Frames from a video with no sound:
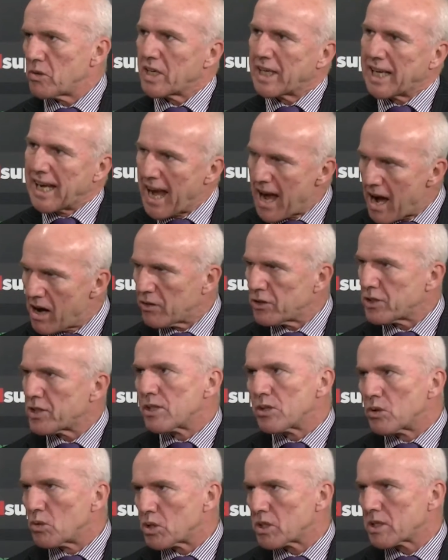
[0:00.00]
your
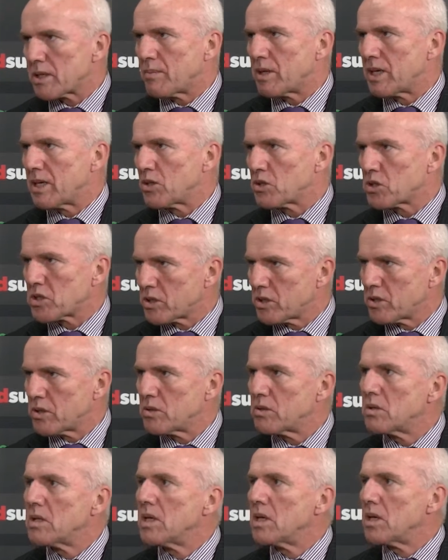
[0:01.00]
accountant, or someone else
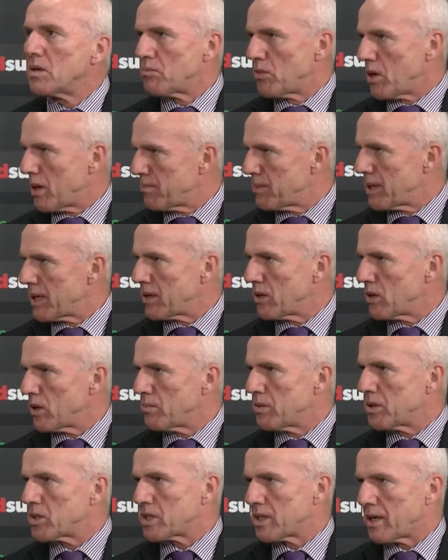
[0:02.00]
who might be able to
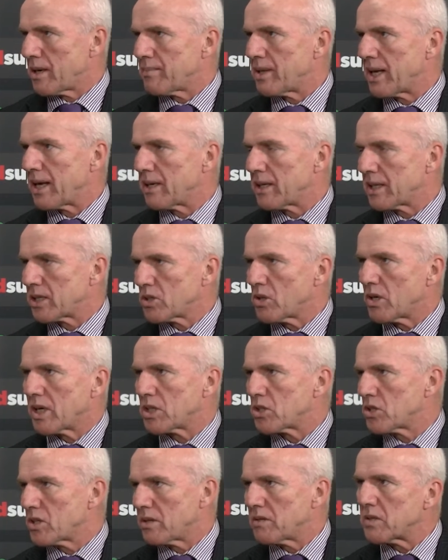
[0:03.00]
help you set up that
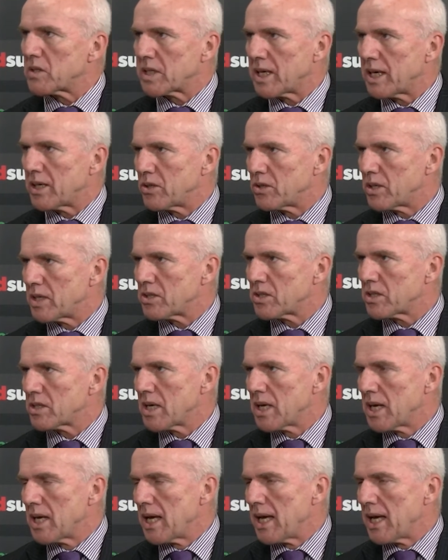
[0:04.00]
electronic service address.